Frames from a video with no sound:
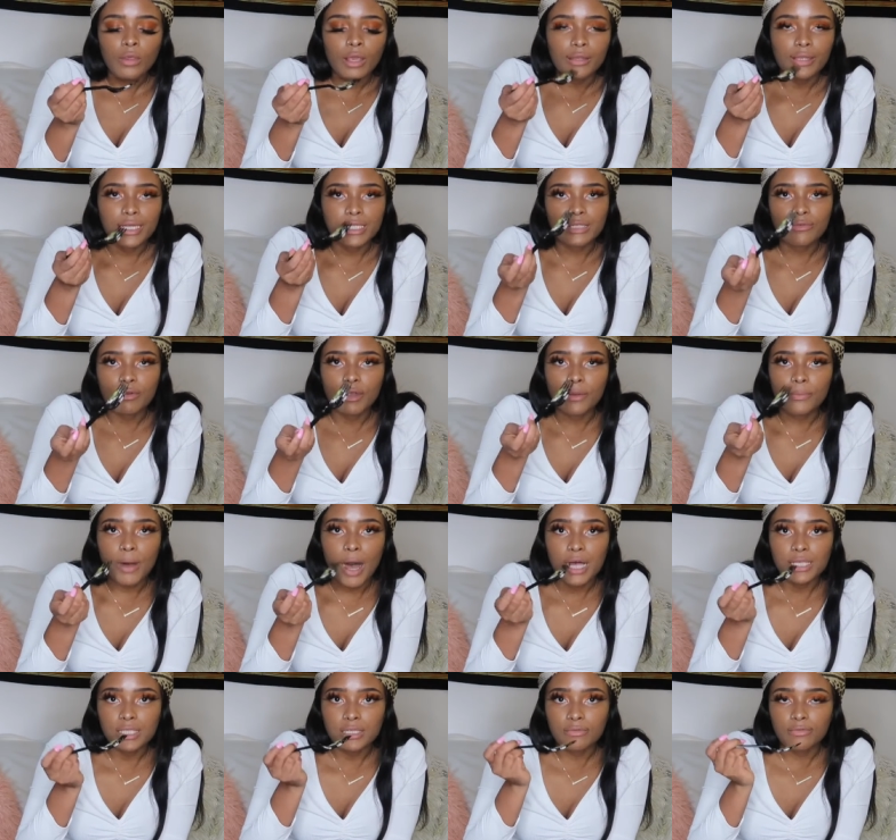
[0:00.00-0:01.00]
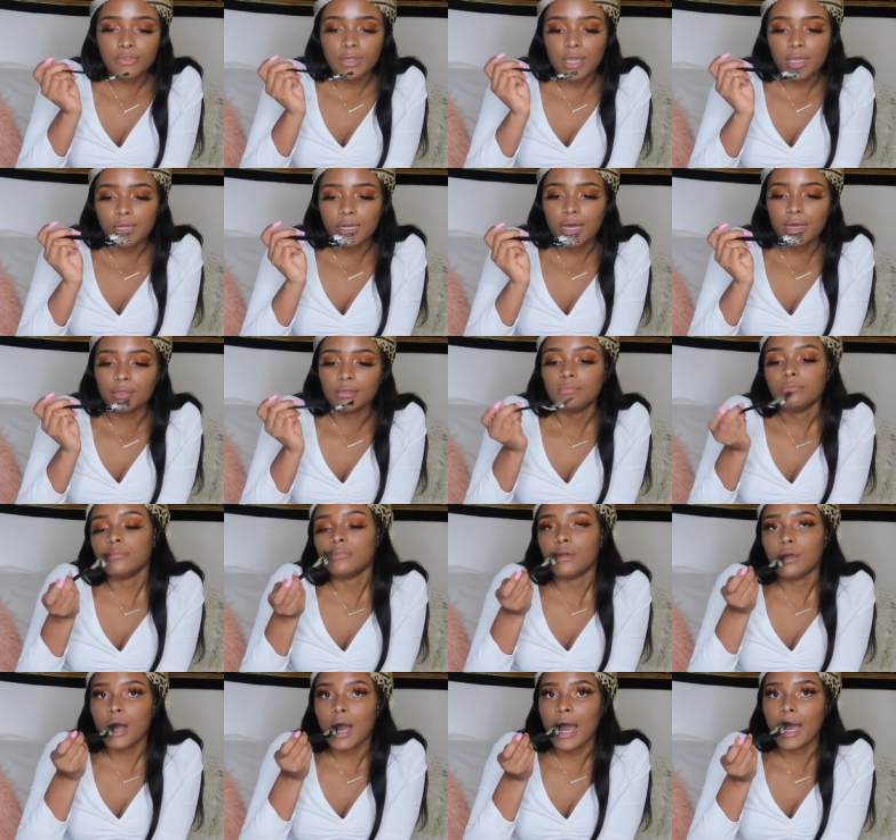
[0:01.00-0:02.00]
And that's a very positive thing, and
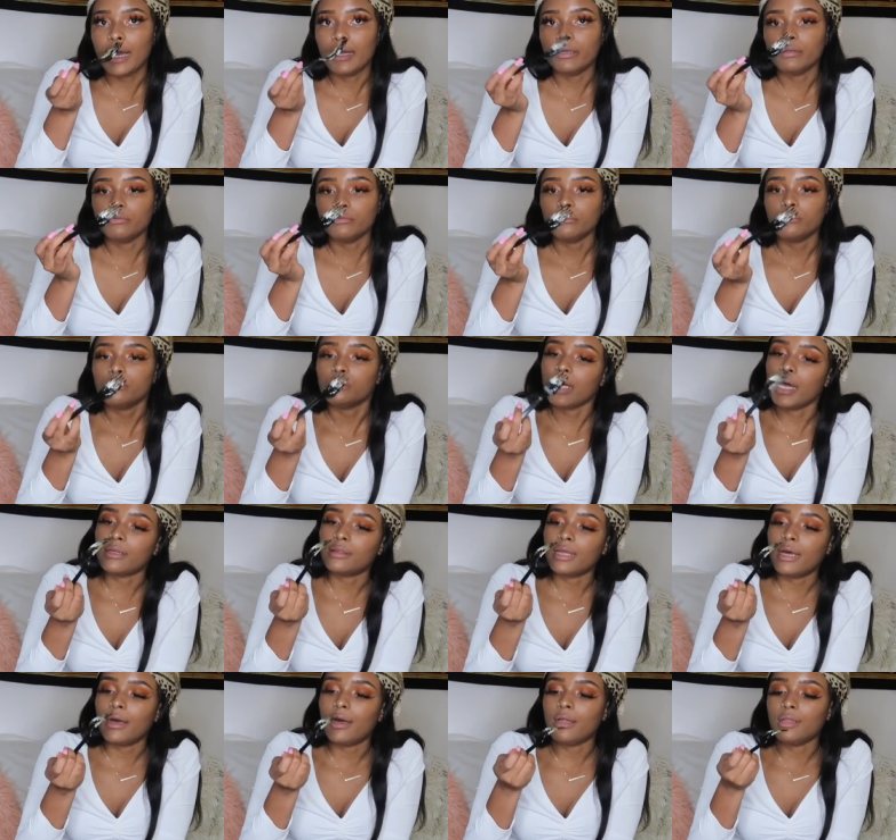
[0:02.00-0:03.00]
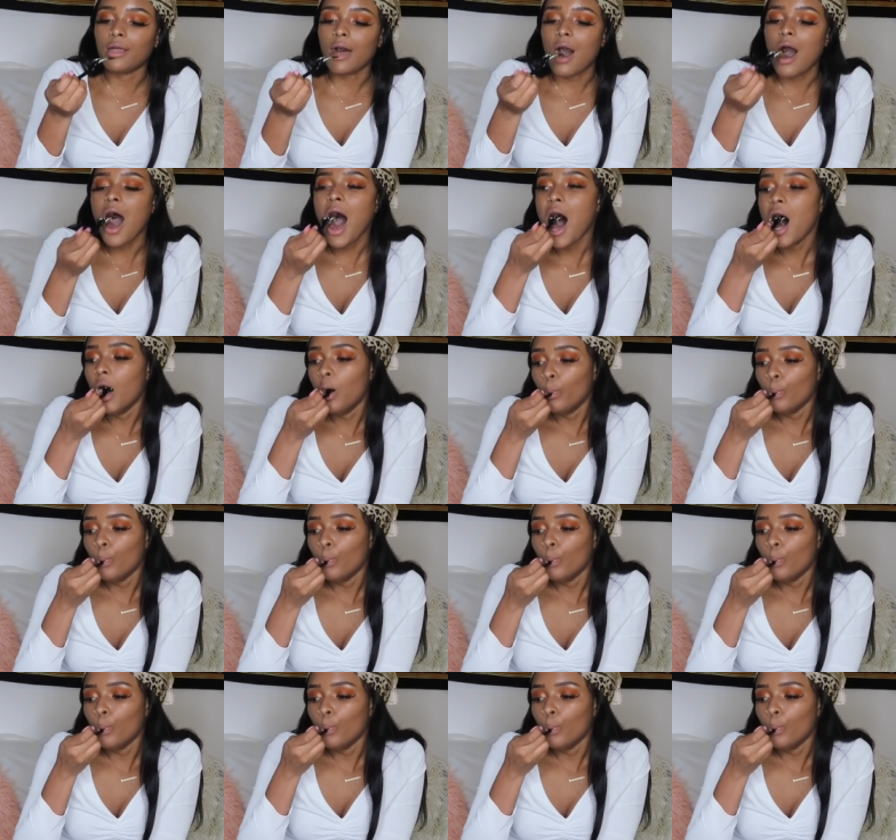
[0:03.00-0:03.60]
I like that a lot.